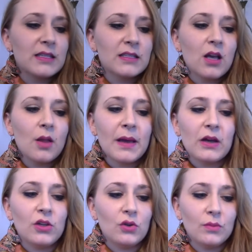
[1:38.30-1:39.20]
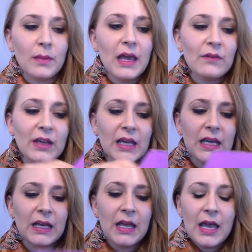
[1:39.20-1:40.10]
it's all about you,
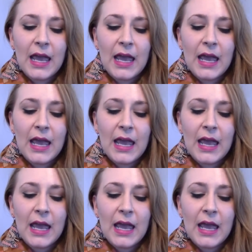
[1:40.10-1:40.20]
Maven,